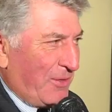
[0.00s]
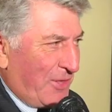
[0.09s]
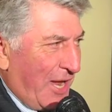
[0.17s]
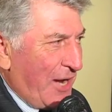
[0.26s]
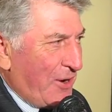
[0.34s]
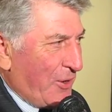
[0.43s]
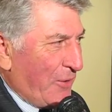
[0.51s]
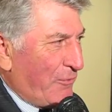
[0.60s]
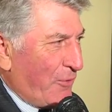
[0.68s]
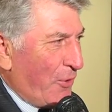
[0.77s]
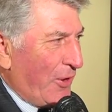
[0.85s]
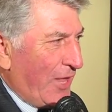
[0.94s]
thank her
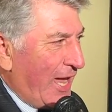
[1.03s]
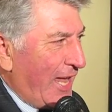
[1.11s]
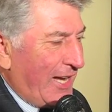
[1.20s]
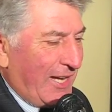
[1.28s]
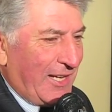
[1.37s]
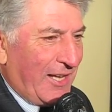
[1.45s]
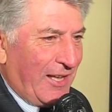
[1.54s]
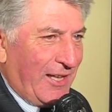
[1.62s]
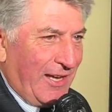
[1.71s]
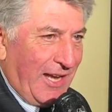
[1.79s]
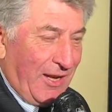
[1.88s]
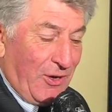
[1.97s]
for that and,
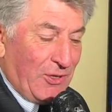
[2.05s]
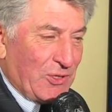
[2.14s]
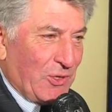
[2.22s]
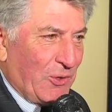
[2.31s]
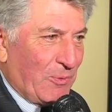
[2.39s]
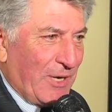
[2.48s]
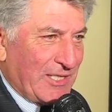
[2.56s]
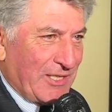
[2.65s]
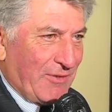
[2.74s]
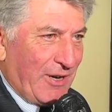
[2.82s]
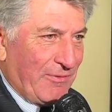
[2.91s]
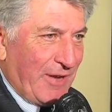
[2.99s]
uh, and also the rest
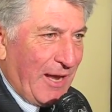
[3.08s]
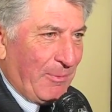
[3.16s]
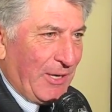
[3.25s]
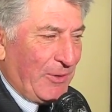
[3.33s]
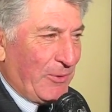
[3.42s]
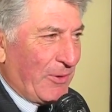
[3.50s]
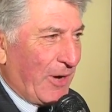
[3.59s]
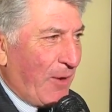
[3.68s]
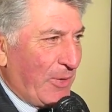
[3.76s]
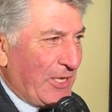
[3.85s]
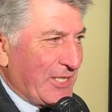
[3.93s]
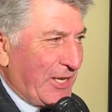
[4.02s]
of our family who are
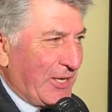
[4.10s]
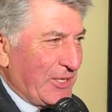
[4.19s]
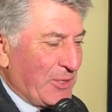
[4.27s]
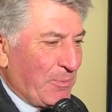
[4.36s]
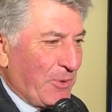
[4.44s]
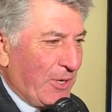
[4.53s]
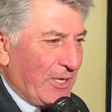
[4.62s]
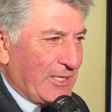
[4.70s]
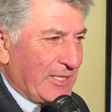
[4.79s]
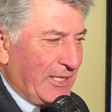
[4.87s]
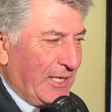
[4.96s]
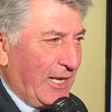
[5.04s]
always there and support
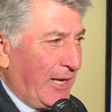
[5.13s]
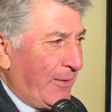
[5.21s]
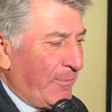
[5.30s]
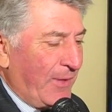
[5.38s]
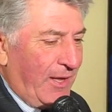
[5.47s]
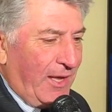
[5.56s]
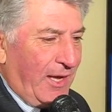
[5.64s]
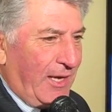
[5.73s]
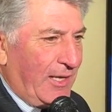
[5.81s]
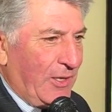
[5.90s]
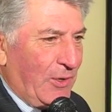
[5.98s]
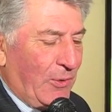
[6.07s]
us. And, uh,
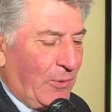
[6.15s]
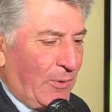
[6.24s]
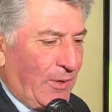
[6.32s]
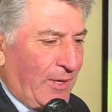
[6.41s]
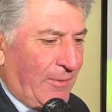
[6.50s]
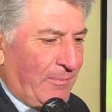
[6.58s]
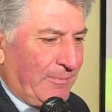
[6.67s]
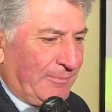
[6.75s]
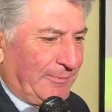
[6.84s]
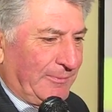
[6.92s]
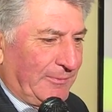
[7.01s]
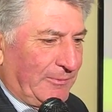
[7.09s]
you know,
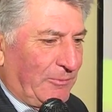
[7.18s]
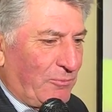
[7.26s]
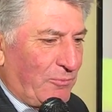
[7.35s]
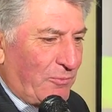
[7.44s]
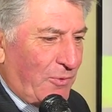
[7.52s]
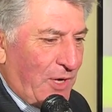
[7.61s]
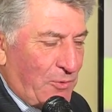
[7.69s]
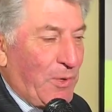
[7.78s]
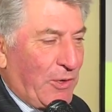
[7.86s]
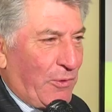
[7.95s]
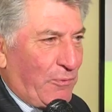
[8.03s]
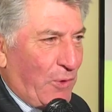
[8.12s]
um, as
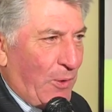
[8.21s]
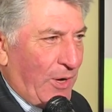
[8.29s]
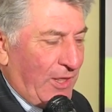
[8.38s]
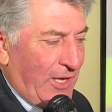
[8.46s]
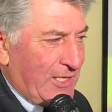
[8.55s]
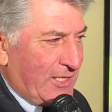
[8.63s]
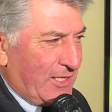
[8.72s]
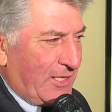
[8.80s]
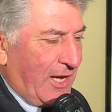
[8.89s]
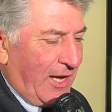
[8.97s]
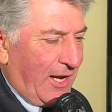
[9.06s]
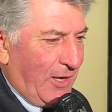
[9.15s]
we go forward in this,
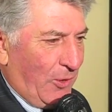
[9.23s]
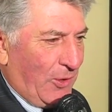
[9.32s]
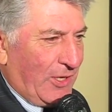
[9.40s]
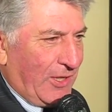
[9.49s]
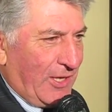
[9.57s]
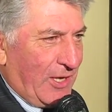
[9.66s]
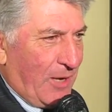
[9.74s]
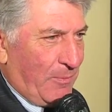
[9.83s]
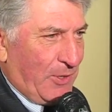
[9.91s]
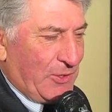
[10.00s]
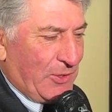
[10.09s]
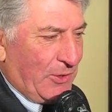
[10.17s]
and I look at the
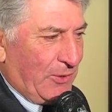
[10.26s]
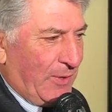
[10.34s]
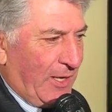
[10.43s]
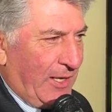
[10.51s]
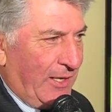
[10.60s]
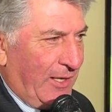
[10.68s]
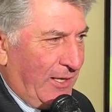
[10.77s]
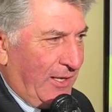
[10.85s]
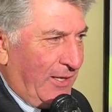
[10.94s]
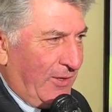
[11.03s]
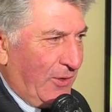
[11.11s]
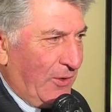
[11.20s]
numbers, they're, uh,
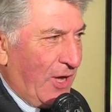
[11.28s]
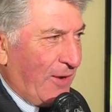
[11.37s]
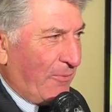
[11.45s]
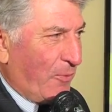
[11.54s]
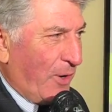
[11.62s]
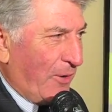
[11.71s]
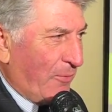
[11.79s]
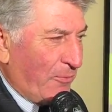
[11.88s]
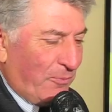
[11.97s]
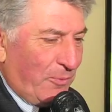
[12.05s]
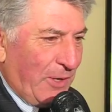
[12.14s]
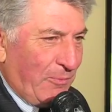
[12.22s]
they're not where
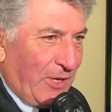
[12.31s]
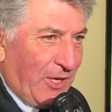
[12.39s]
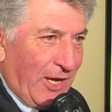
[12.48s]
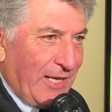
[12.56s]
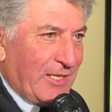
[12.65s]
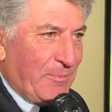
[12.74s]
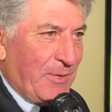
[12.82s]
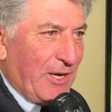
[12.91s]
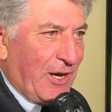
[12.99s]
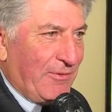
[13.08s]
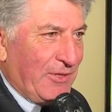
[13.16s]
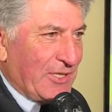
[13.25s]
we would like to be,
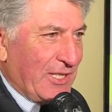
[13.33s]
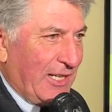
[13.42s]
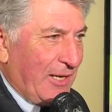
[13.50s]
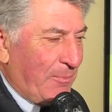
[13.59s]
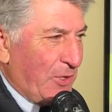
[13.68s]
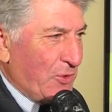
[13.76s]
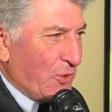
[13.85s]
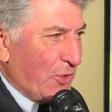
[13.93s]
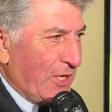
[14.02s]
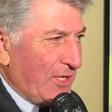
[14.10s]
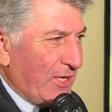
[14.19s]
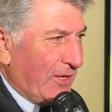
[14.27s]
obviously, in
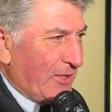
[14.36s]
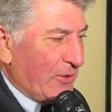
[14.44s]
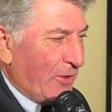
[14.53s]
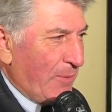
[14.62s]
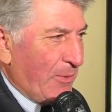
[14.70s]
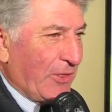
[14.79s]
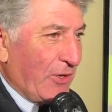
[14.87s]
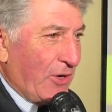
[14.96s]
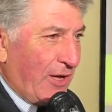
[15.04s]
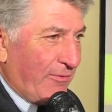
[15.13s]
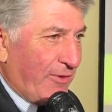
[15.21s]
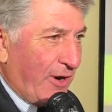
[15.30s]
majority territory, but they're
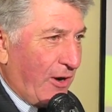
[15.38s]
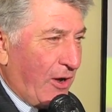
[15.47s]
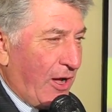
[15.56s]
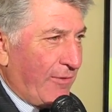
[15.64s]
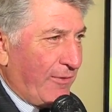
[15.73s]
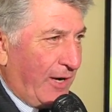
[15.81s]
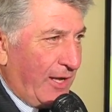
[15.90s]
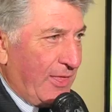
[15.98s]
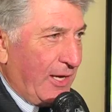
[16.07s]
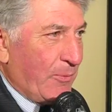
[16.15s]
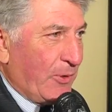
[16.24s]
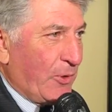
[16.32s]
not far off. And I
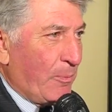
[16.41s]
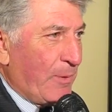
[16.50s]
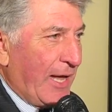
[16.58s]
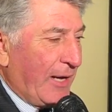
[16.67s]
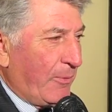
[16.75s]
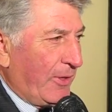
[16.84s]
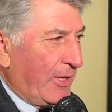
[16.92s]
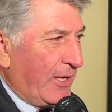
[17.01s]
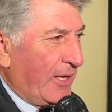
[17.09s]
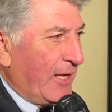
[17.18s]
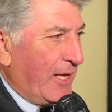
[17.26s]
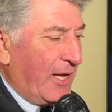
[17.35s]
think we'll go back with
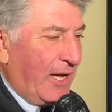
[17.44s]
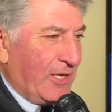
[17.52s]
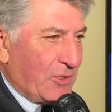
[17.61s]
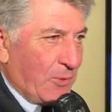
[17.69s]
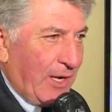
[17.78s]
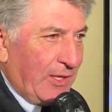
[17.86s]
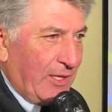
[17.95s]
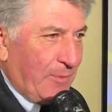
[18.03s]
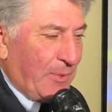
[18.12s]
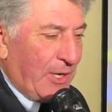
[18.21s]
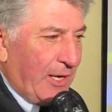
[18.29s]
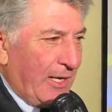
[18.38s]
a, a
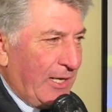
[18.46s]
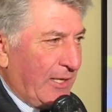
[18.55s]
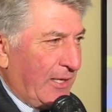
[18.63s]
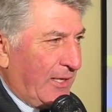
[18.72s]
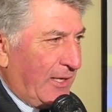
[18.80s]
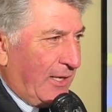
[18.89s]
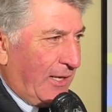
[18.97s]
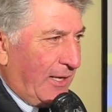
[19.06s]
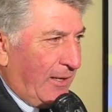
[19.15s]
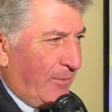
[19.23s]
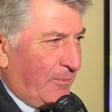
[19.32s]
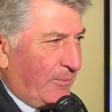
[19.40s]
strengthened party.
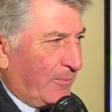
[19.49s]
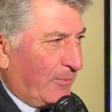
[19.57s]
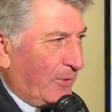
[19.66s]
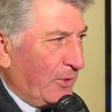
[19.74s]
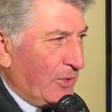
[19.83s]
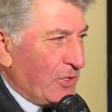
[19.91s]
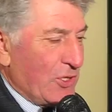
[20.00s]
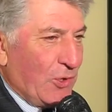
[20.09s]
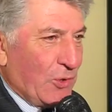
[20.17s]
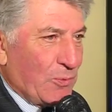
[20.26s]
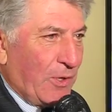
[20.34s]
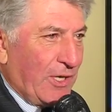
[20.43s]
Um, goodness
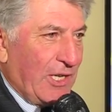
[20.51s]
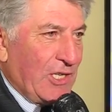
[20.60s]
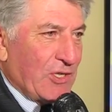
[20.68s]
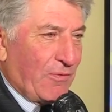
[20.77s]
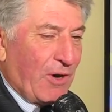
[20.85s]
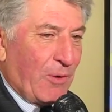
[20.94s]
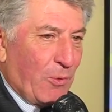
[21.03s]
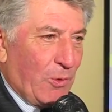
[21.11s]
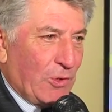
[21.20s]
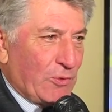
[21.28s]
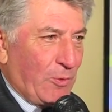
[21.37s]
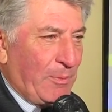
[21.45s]
knows what each of our
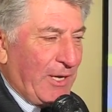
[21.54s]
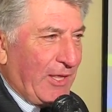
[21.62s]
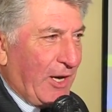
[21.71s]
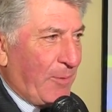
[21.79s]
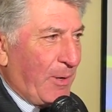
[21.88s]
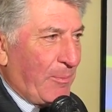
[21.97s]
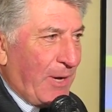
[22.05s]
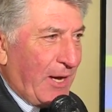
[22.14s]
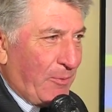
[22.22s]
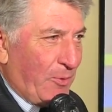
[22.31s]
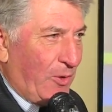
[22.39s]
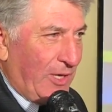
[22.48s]
rules will be there, but my
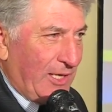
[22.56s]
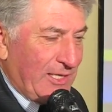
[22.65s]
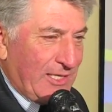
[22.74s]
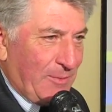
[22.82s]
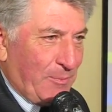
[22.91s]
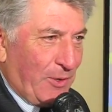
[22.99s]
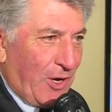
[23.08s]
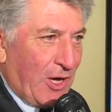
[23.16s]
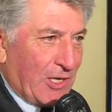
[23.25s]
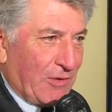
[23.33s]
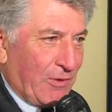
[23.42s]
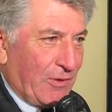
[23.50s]
rule is to put
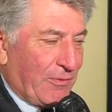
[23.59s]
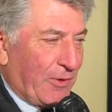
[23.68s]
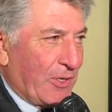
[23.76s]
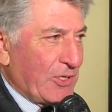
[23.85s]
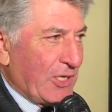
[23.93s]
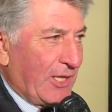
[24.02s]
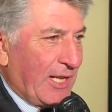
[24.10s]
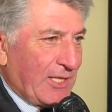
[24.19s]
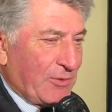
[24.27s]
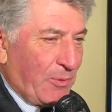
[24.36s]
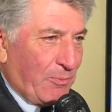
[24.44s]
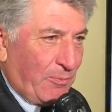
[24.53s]
Oxford first, and
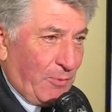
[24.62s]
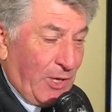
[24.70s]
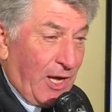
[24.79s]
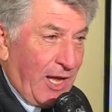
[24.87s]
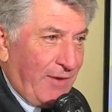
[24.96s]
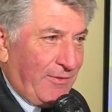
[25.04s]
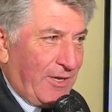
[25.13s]
that's what, what I have